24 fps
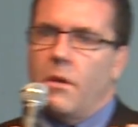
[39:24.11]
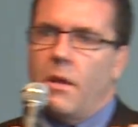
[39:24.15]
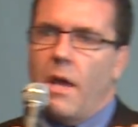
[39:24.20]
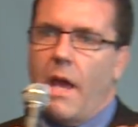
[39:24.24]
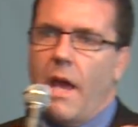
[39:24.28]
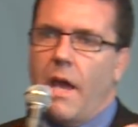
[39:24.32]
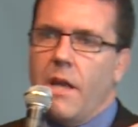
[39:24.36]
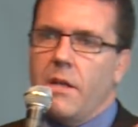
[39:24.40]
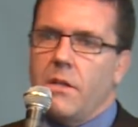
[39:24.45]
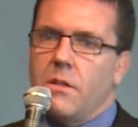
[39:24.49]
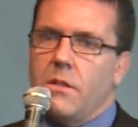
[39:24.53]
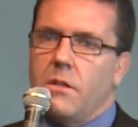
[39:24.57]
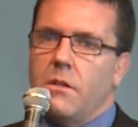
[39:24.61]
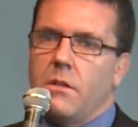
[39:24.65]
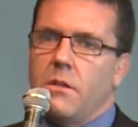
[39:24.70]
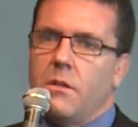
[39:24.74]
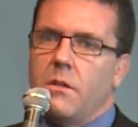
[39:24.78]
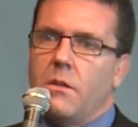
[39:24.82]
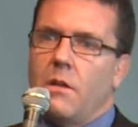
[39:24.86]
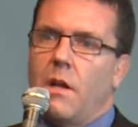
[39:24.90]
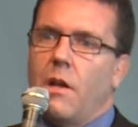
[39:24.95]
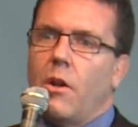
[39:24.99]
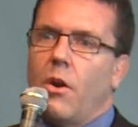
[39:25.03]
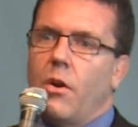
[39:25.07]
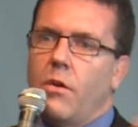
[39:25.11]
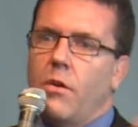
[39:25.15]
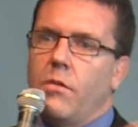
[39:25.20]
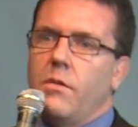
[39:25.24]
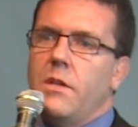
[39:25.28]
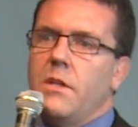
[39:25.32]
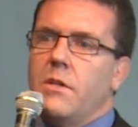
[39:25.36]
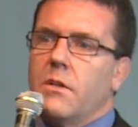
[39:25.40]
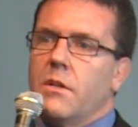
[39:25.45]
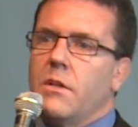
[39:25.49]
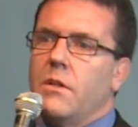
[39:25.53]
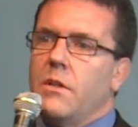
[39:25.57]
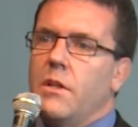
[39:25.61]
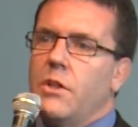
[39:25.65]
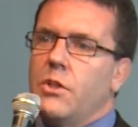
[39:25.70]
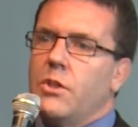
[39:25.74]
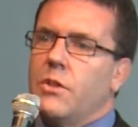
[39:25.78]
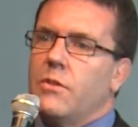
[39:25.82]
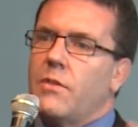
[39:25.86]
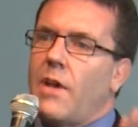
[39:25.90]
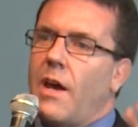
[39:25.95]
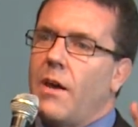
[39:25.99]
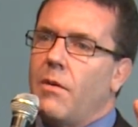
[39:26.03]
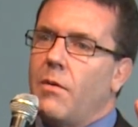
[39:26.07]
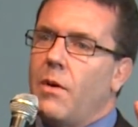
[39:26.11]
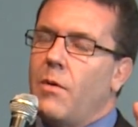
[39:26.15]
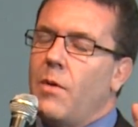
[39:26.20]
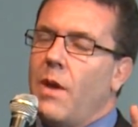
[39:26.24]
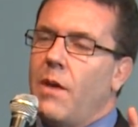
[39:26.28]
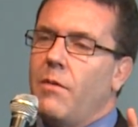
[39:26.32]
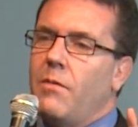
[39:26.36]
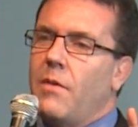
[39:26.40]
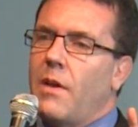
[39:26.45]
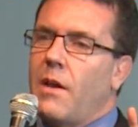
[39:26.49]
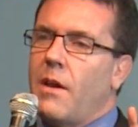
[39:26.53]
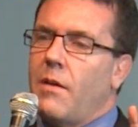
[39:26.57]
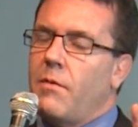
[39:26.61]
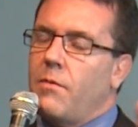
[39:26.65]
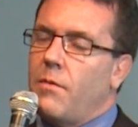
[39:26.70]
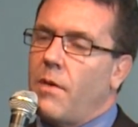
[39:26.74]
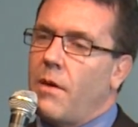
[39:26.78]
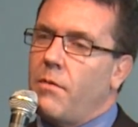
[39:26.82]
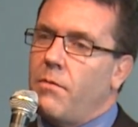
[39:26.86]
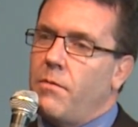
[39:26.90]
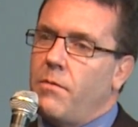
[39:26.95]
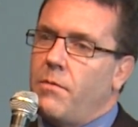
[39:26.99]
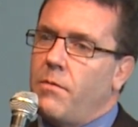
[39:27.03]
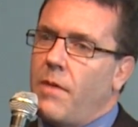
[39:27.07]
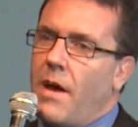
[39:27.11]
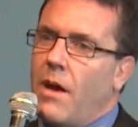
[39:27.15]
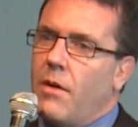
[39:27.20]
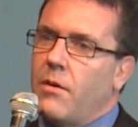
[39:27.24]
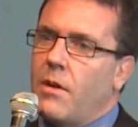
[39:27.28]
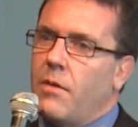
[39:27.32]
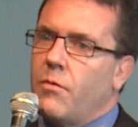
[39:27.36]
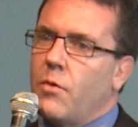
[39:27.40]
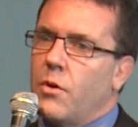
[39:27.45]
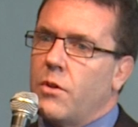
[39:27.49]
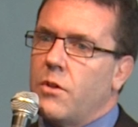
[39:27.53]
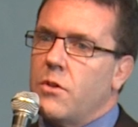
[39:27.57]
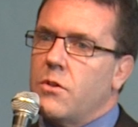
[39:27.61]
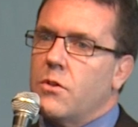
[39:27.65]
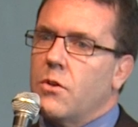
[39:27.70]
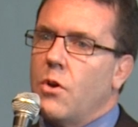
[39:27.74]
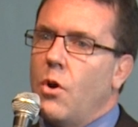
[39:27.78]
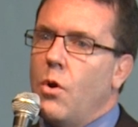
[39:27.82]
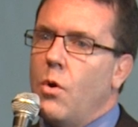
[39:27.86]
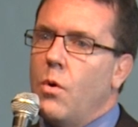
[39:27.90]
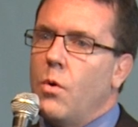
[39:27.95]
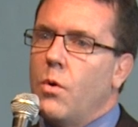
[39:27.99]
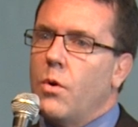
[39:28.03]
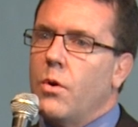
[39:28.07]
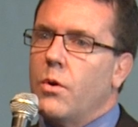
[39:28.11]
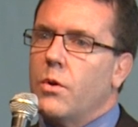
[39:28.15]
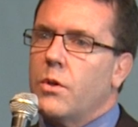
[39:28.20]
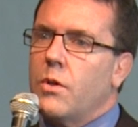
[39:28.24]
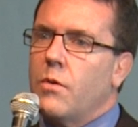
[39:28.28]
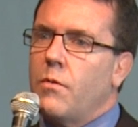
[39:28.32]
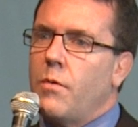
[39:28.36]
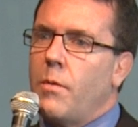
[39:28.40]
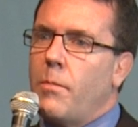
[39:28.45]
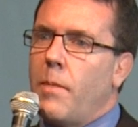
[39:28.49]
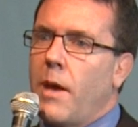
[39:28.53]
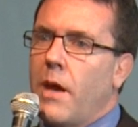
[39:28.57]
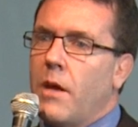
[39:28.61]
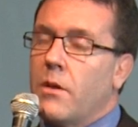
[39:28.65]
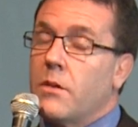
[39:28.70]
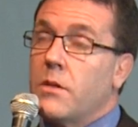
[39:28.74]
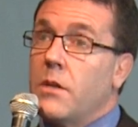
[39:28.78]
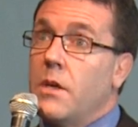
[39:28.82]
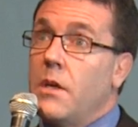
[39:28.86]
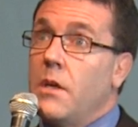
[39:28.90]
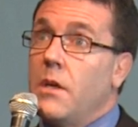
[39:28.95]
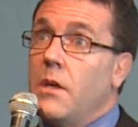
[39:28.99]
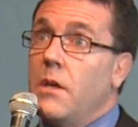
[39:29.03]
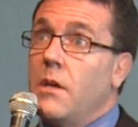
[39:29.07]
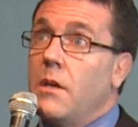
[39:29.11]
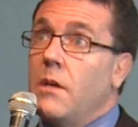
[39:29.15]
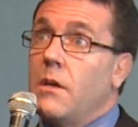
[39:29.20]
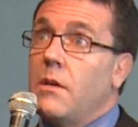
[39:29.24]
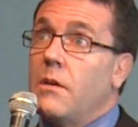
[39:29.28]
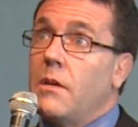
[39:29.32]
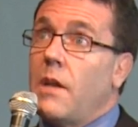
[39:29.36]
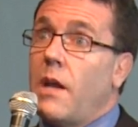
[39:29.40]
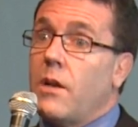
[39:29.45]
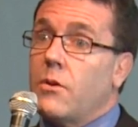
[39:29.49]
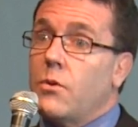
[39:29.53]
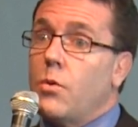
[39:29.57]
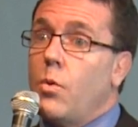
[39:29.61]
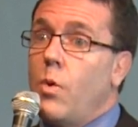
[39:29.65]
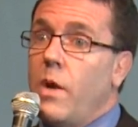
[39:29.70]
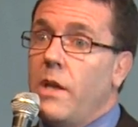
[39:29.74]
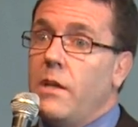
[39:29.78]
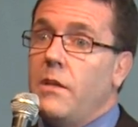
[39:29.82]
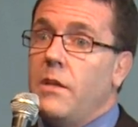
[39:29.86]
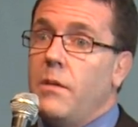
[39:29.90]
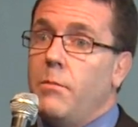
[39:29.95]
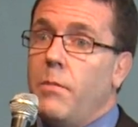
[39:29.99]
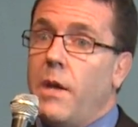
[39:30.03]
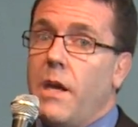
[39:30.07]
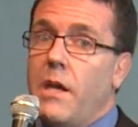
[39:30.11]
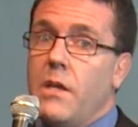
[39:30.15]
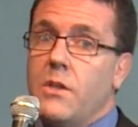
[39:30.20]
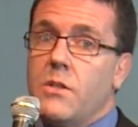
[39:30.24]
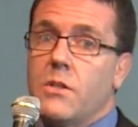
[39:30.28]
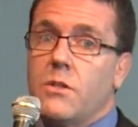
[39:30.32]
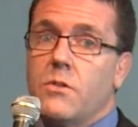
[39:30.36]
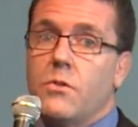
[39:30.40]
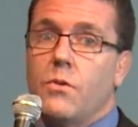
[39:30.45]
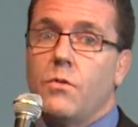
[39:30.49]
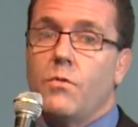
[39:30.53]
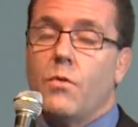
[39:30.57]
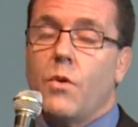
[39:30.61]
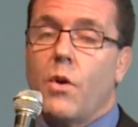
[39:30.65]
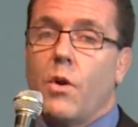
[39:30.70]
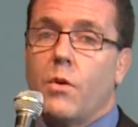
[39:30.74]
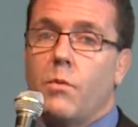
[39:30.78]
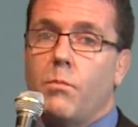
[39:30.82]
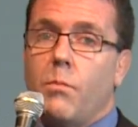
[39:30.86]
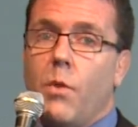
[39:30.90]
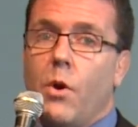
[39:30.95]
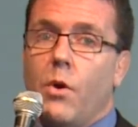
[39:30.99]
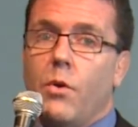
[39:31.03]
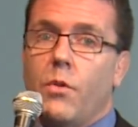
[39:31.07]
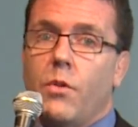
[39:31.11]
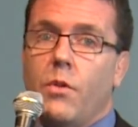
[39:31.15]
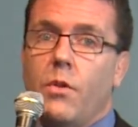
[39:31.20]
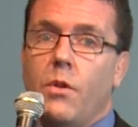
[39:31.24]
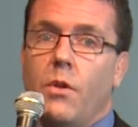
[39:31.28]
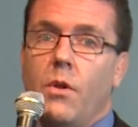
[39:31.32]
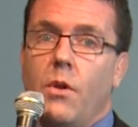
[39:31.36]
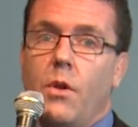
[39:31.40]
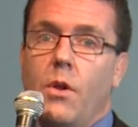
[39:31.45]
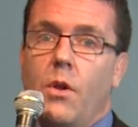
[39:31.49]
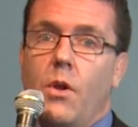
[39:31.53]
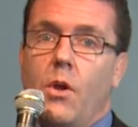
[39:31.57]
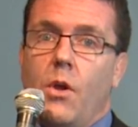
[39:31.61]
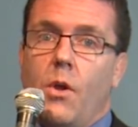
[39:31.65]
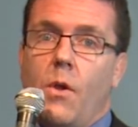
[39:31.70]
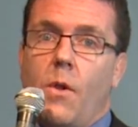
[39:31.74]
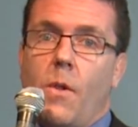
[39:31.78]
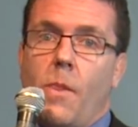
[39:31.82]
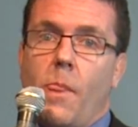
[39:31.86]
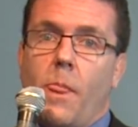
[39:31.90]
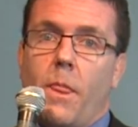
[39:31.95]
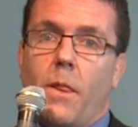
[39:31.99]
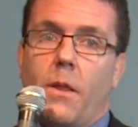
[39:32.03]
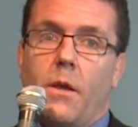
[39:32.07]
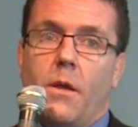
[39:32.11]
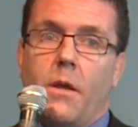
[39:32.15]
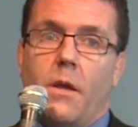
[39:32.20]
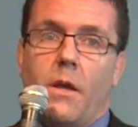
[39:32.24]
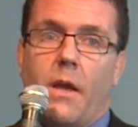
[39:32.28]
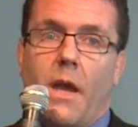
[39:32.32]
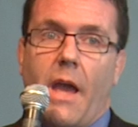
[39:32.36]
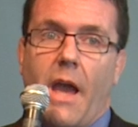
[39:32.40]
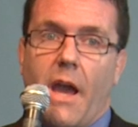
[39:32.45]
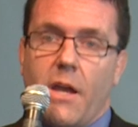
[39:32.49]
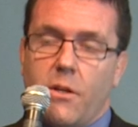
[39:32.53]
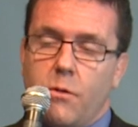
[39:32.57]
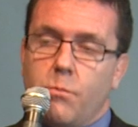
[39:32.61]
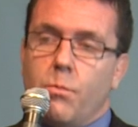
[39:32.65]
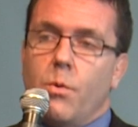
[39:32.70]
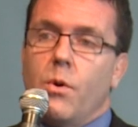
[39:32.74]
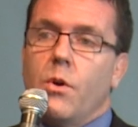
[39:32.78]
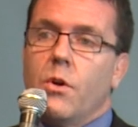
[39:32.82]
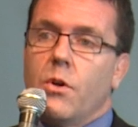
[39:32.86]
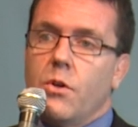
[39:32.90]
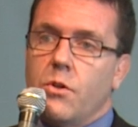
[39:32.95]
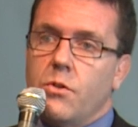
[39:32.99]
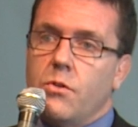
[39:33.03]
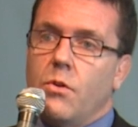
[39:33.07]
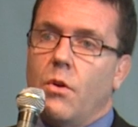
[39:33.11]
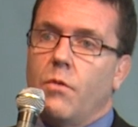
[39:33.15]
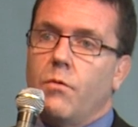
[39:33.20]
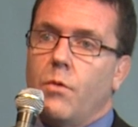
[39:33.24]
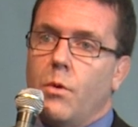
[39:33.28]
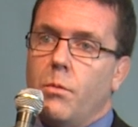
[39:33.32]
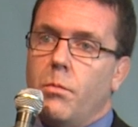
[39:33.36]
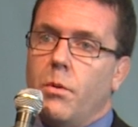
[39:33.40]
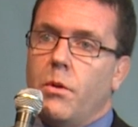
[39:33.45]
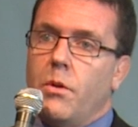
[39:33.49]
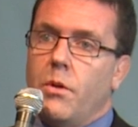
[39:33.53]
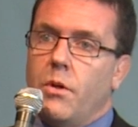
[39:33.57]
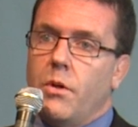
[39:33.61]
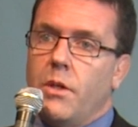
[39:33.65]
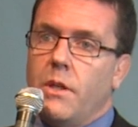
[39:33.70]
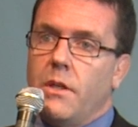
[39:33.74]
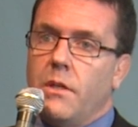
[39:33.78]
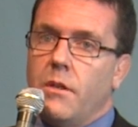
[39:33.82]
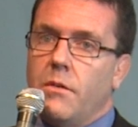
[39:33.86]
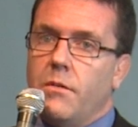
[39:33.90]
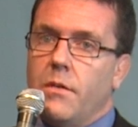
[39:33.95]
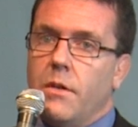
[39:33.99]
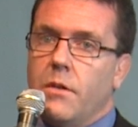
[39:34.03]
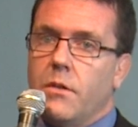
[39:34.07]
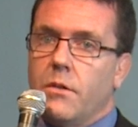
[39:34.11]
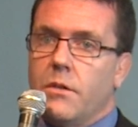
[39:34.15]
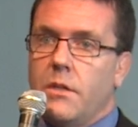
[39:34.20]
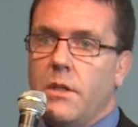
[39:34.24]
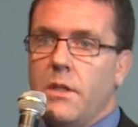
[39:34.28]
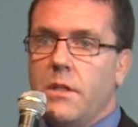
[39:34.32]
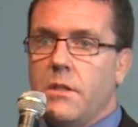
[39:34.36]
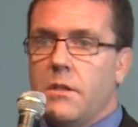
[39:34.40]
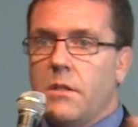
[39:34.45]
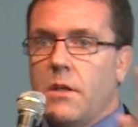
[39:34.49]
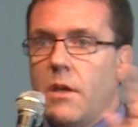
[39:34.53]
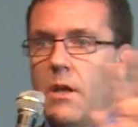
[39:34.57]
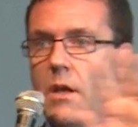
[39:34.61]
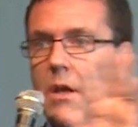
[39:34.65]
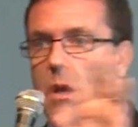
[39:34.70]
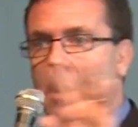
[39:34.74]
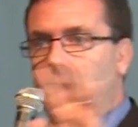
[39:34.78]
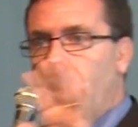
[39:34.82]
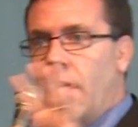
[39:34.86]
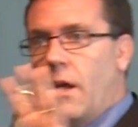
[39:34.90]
And a lot of these conditions, I've found I've got this cohort of about now 20 patients who've got both Asperger's nonverbal learning difficulties